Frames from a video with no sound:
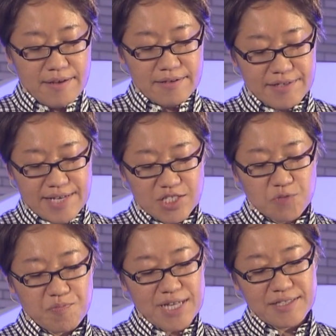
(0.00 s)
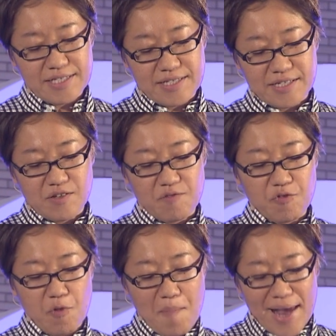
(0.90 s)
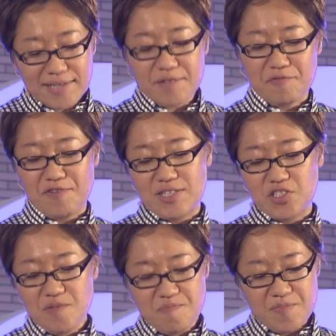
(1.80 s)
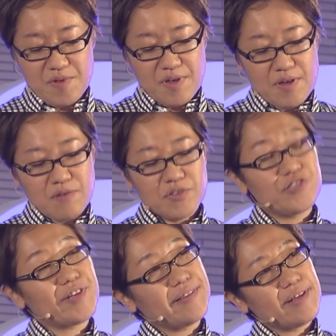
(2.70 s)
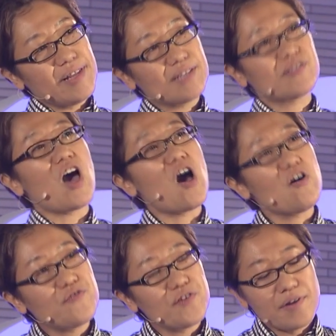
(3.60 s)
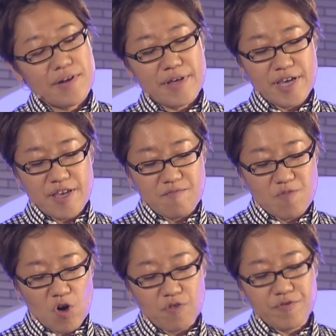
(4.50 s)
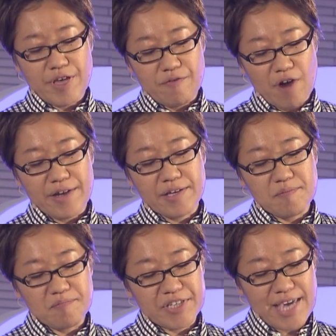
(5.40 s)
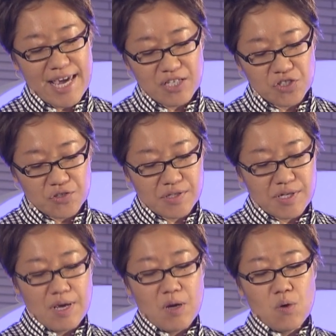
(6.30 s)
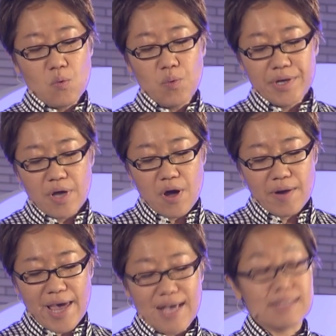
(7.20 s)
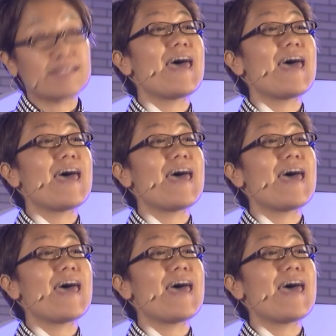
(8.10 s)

Such practices of romantic friendship, which nonetheless often involve erotic implications, were known as